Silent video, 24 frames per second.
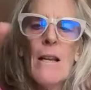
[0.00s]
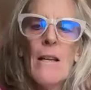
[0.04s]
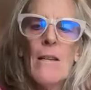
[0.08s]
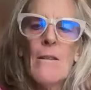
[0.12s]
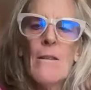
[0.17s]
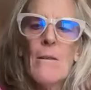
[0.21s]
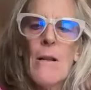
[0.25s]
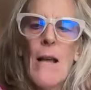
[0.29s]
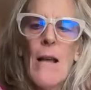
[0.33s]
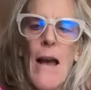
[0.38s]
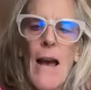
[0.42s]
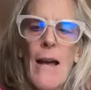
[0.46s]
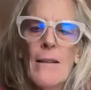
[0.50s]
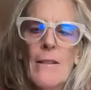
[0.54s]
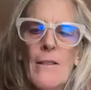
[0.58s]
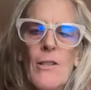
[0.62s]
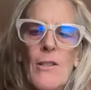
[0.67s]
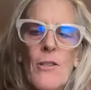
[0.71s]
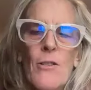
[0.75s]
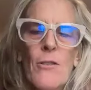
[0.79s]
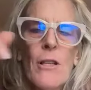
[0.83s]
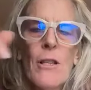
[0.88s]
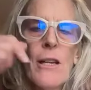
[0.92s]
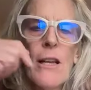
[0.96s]
And
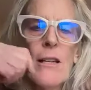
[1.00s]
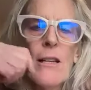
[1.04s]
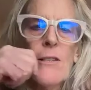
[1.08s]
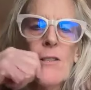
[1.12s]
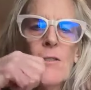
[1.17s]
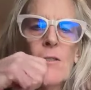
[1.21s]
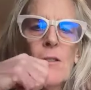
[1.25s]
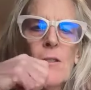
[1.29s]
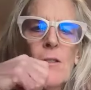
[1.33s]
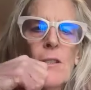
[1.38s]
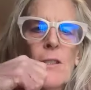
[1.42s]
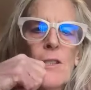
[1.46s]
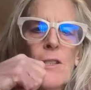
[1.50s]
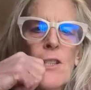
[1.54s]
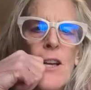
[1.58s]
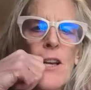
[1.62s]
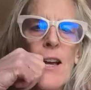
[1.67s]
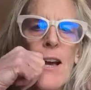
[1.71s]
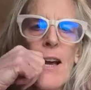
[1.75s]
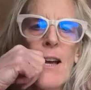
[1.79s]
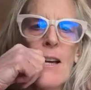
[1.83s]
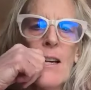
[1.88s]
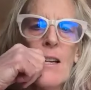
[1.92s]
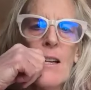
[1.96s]
Alice, you can answer in the
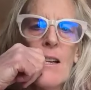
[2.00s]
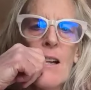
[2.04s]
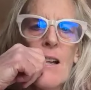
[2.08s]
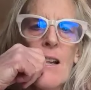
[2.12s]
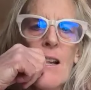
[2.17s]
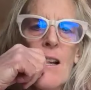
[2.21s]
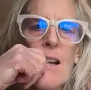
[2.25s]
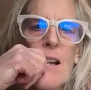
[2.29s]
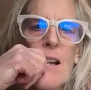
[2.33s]
chat.